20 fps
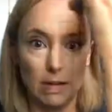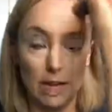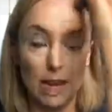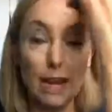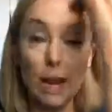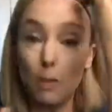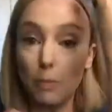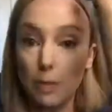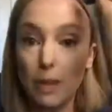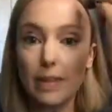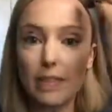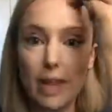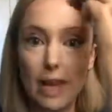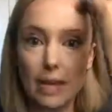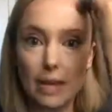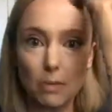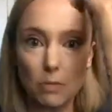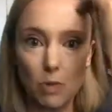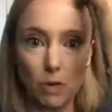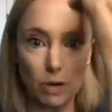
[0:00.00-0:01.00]
And I'll blend
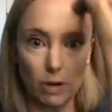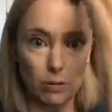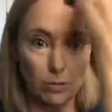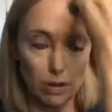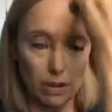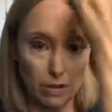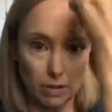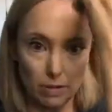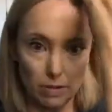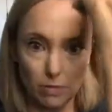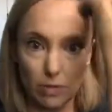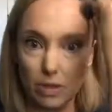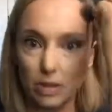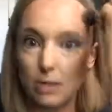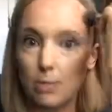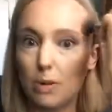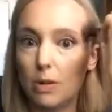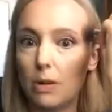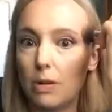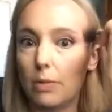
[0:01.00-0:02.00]
that in more with
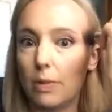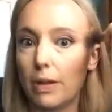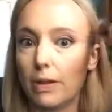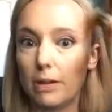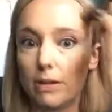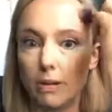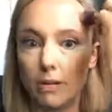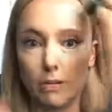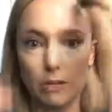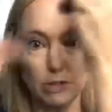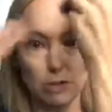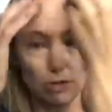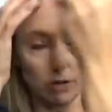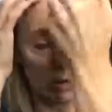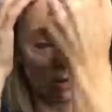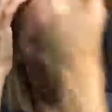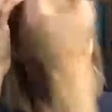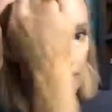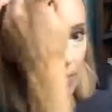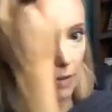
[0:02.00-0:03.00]
the Beauty Blender. I'll show
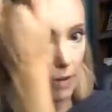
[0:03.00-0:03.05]
you